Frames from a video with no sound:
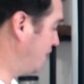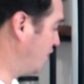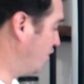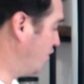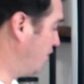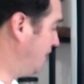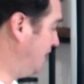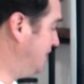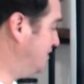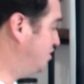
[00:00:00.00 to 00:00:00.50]

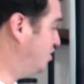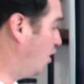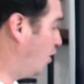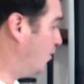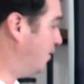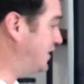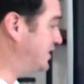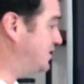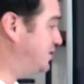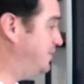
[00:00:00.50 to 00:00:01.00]
trigger is
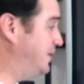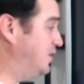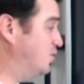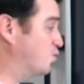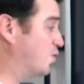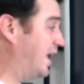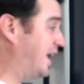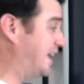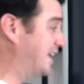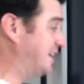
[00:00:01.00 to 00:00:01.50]
going to
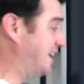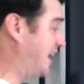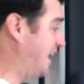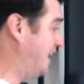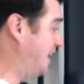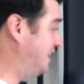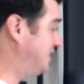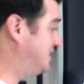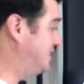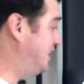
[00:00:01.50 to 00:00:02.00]
be
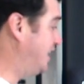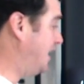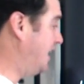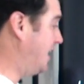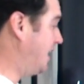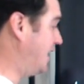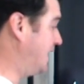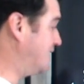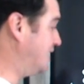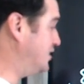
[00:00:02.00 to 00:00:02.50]
recognized
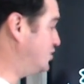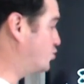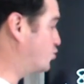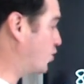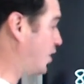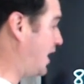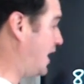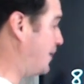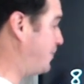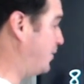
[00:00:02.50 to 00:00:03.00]
in a
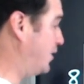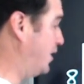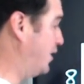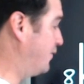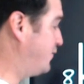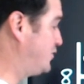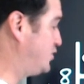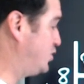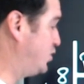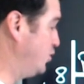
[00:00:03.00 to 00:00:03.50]
drop
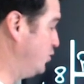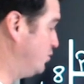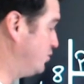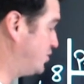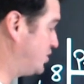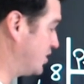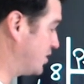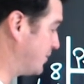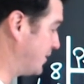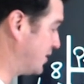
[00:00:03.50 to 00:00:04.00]
of
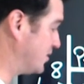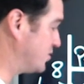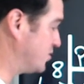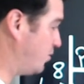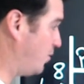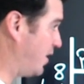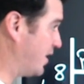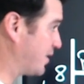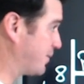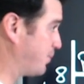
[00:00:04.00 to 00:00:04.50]
2
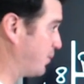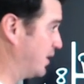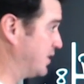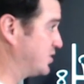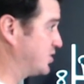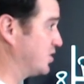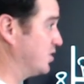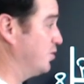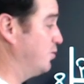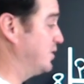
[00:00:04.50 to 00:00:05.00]
centimeters of water
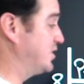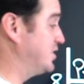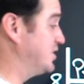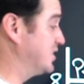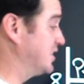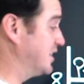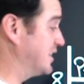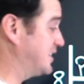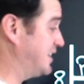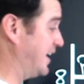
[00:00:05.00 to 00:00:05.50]
pressure, which
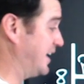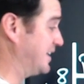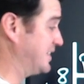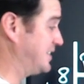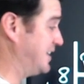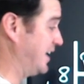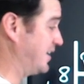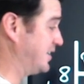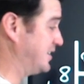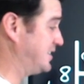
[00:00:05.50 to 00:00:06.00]
is going to take
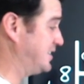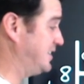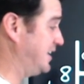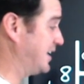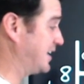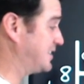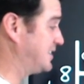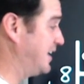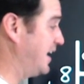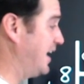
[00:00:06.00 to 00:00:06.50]
us down to
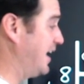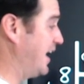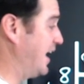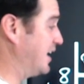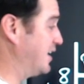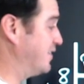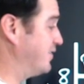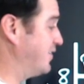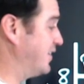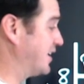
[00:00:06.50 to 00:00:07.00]
6.
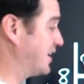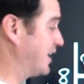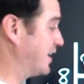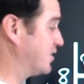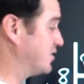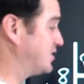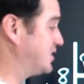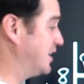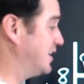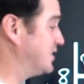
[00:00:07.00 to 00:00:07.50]
And the
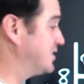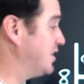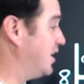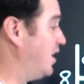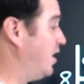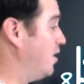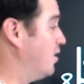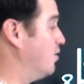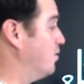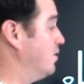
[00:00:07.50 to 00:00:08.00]
ventilator
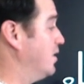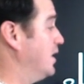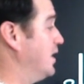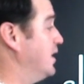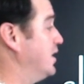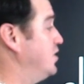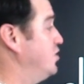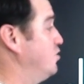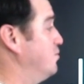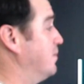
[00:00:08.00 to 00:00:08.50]
says,
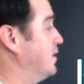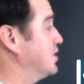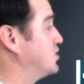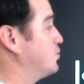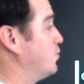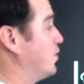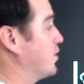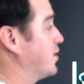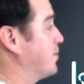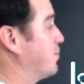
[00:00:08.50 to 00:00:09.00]
oh, you
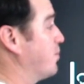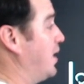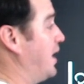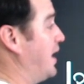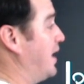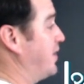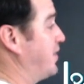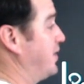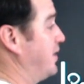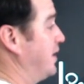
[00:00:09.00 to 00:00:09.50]
must want a
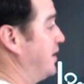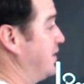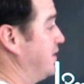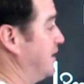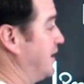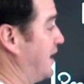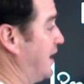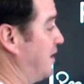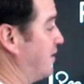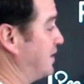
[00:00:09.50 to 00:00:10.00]
breath.
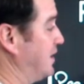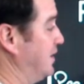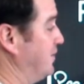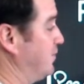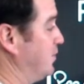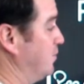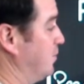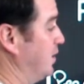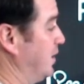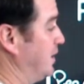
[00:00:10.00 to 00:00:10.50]
Then I'll
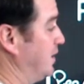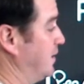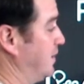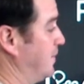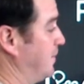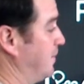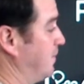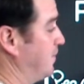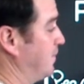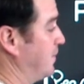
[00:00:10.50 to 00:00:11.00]
give you one.
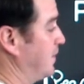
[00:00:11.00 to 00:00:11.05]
